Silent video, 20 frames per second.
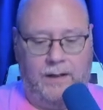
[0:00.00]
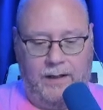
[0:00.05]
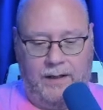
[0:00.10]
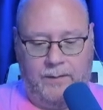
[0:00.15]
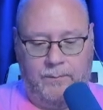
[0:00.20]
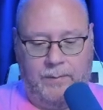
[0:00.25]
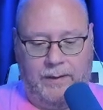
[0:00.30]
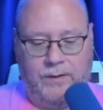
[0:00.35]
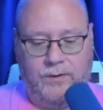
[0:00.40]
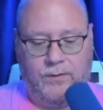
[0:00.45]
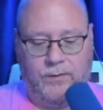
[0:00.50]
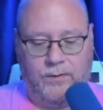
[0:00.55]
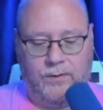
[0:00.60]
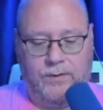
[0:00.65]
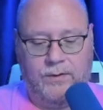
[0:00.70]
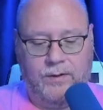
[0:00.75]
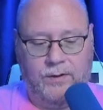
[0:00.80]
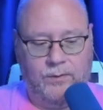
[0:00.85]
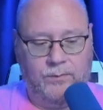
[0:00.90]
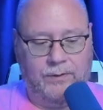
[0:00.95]
And be sure
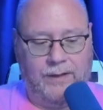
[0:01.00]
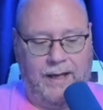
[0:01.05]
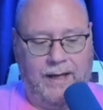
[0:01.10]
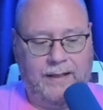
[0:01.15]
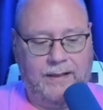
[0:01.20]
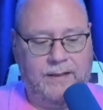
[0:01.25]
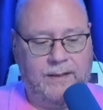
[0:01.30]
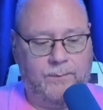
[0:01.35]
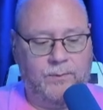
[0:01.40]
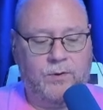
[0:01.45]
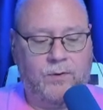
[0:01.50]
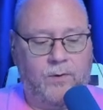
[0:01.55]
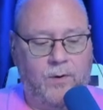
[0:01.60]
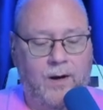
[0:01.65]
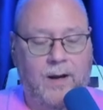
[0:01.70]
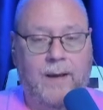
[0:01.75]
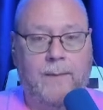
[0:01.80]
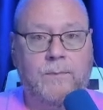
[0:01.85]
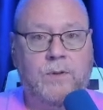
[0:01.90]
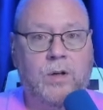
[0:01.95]
to like,
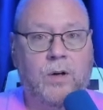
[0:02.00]
subscribe,